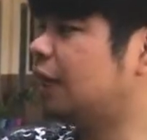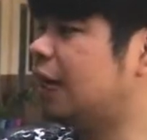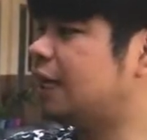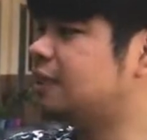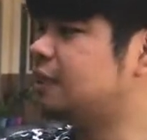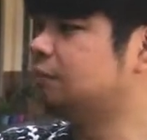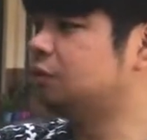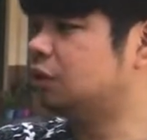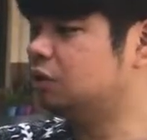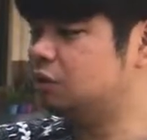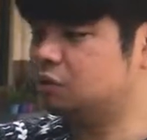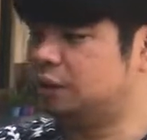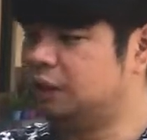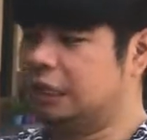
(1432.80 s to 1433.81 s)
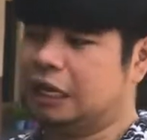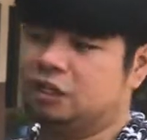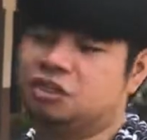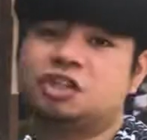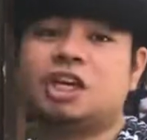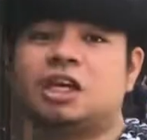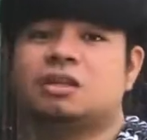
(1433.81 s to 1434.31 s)
asymptotes will not
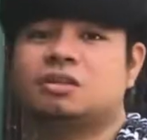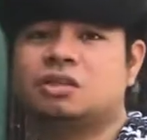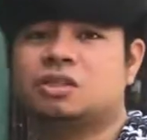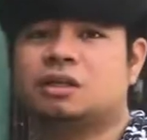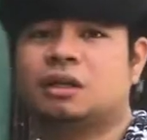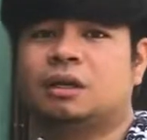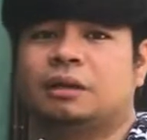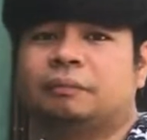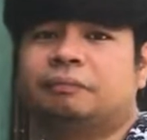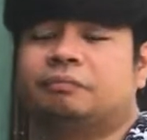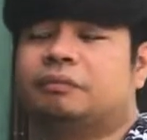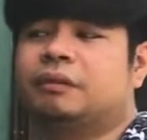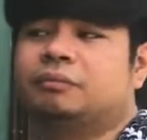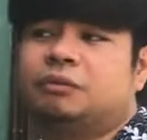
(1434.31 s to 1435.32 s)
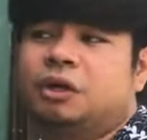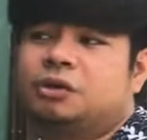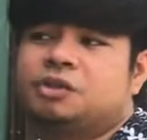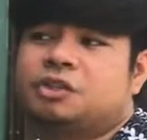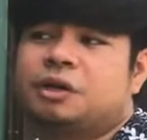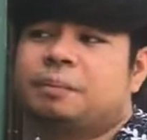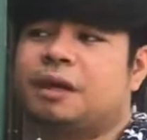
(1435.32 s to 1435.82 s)
change.
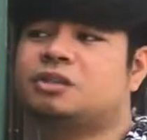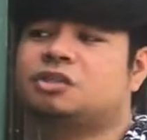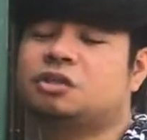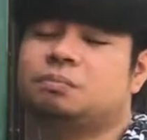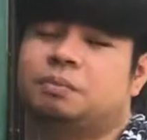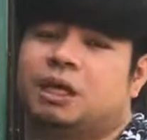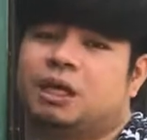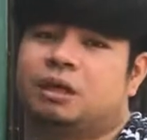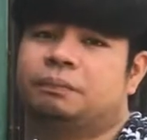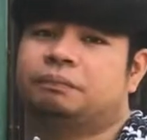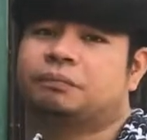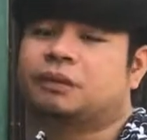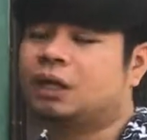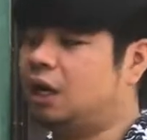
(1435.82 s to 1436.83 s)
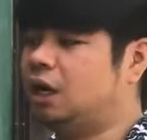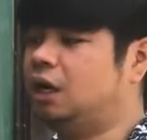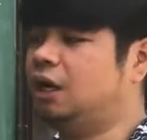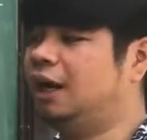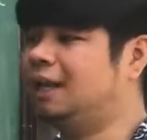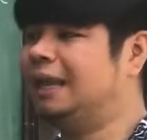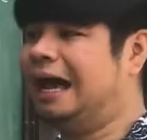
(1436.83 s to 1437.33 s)
Those remains to be
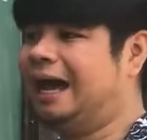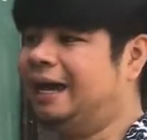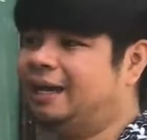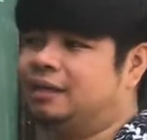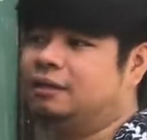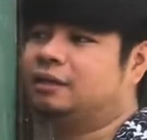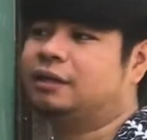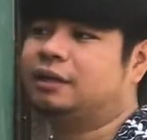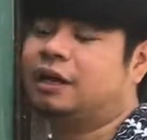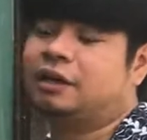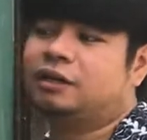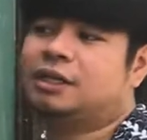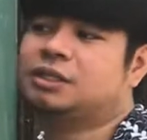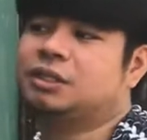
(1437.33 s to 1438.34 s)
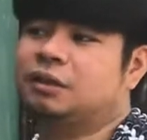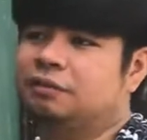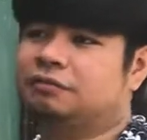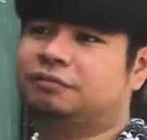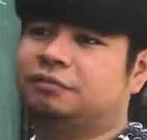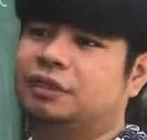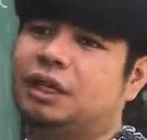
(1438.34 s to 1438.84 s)
aligned regardless of
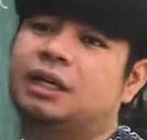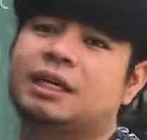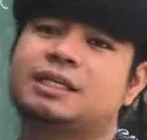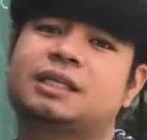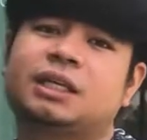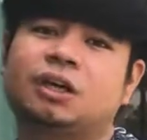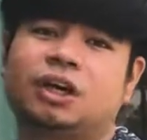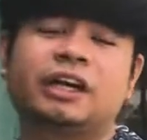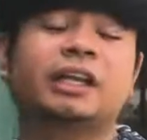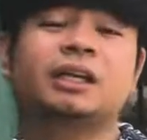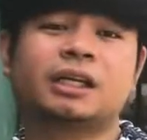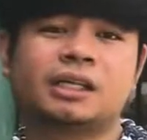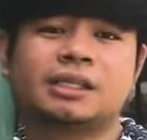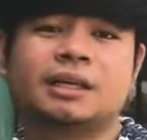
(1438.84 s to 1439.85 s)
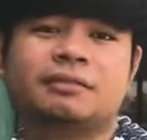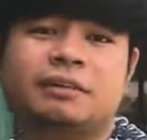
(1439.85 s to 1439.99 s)
decreasing or increasing